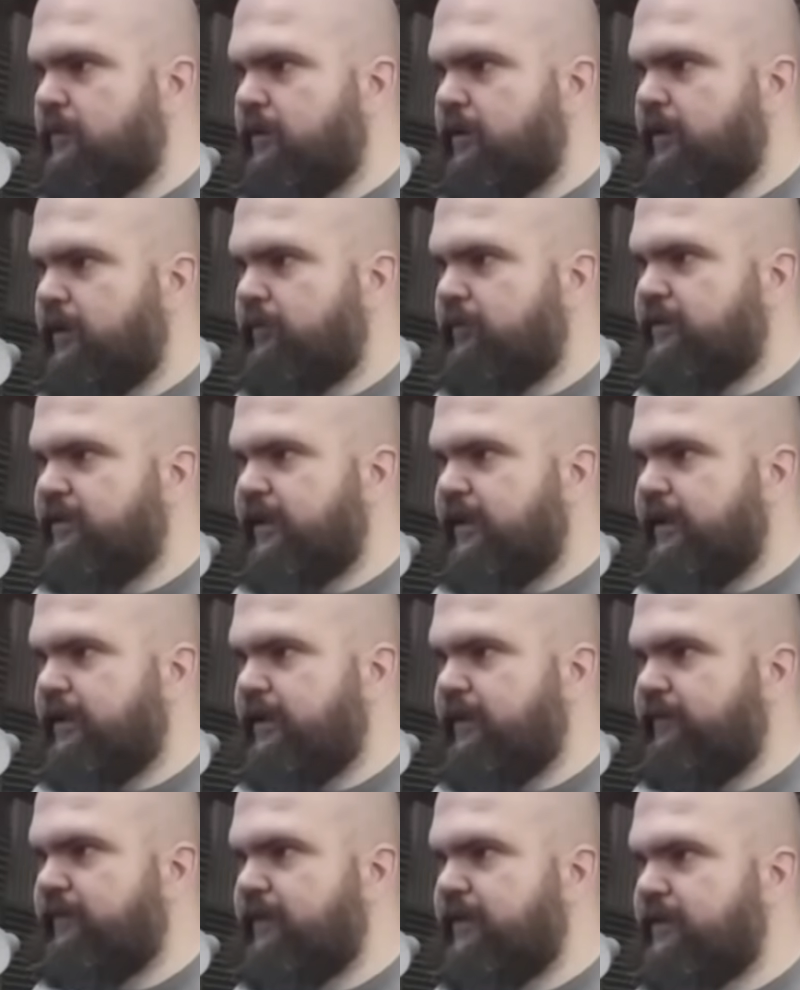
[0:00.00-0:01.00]
And we'll say
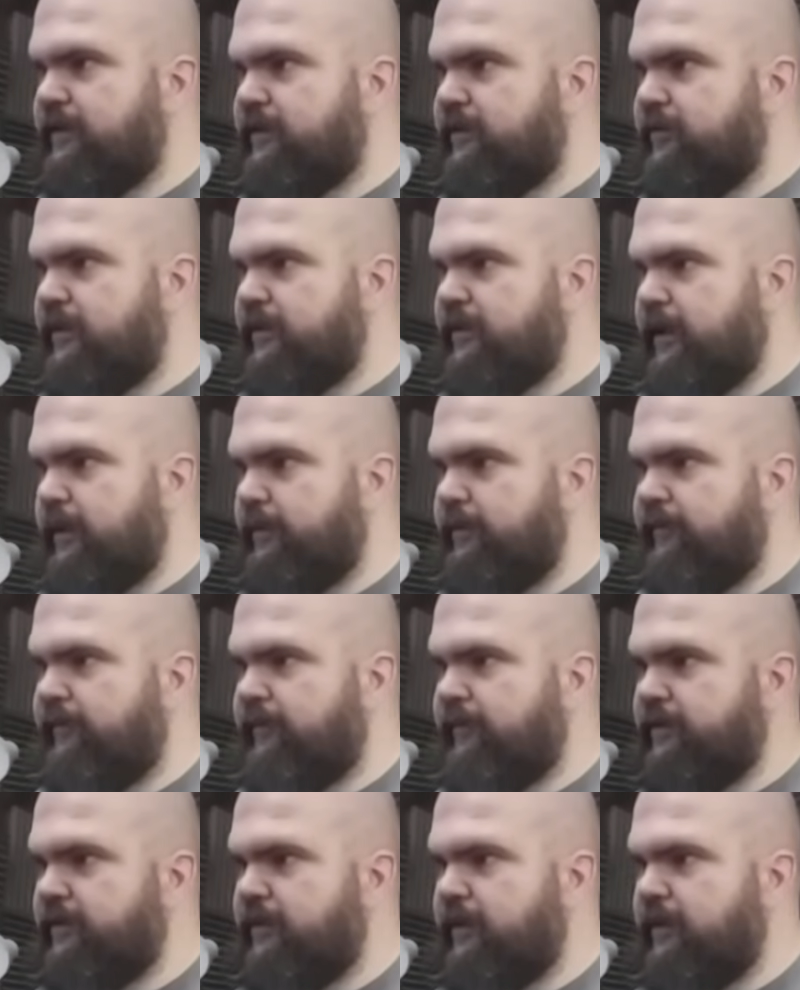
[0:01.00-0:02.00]
if it's a grid type of
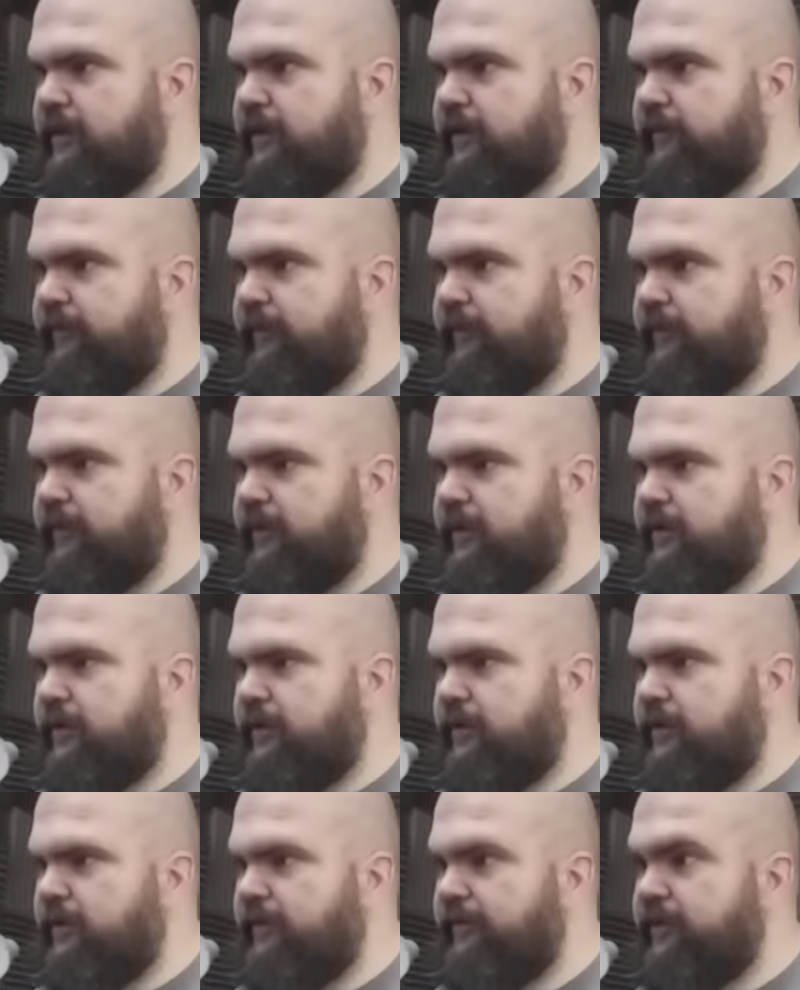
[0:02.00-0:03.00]

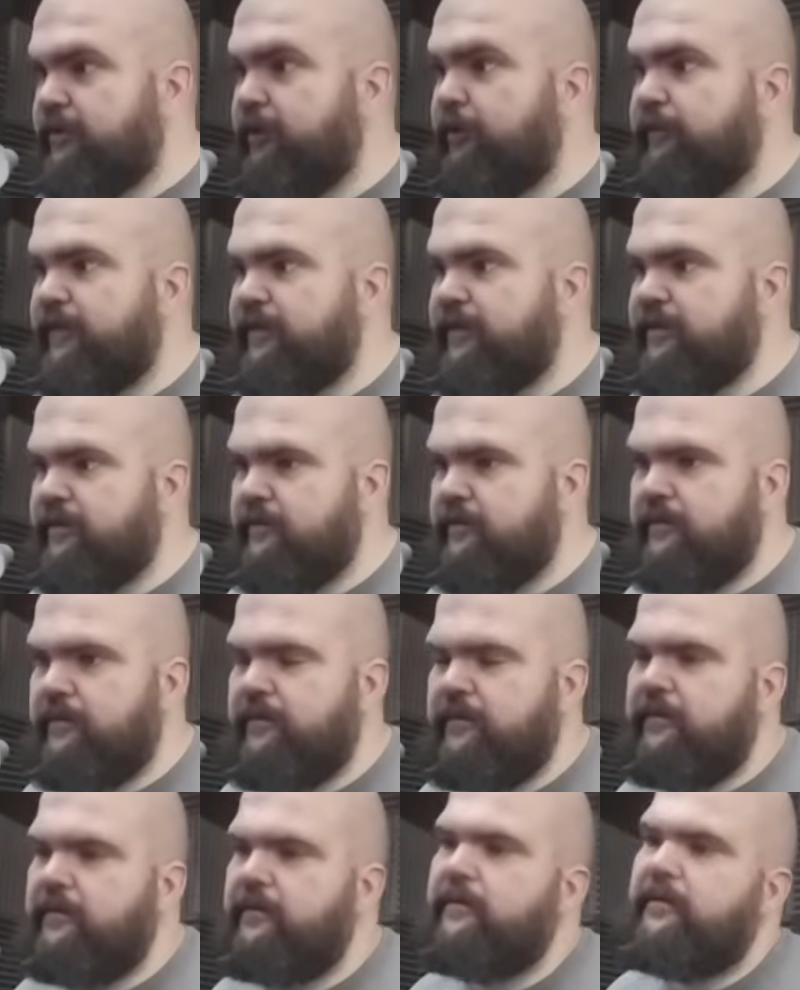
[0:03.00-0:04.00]
a surface,
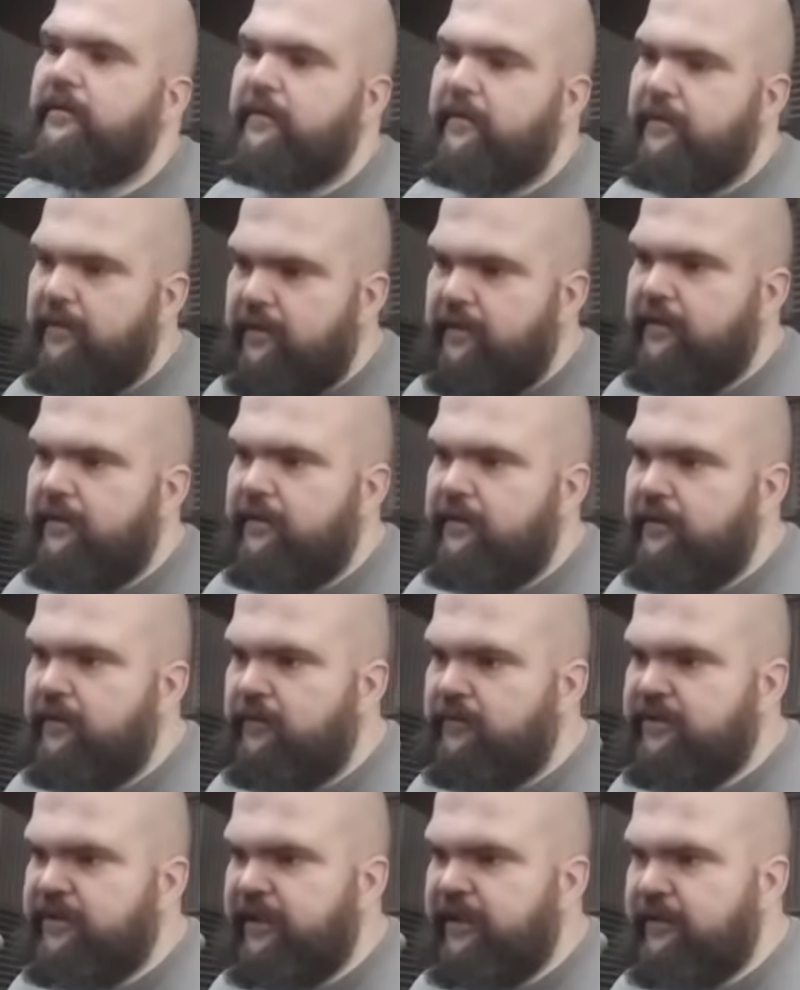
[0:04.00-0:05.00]

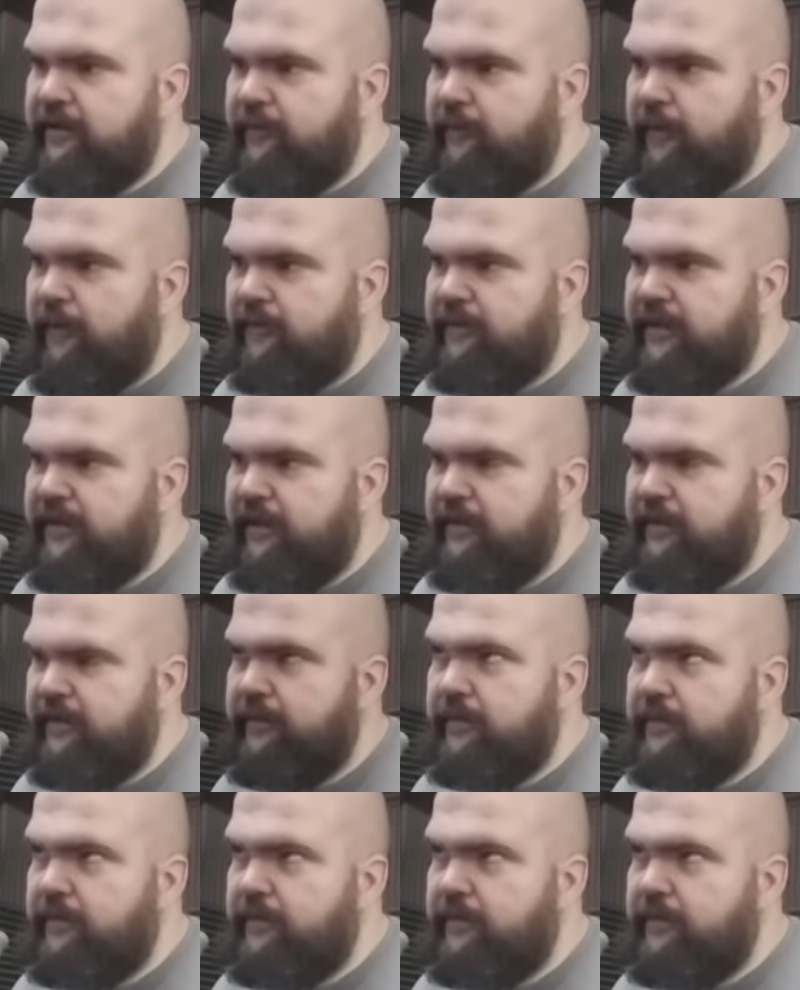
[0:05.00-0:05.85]
don't check the wall type.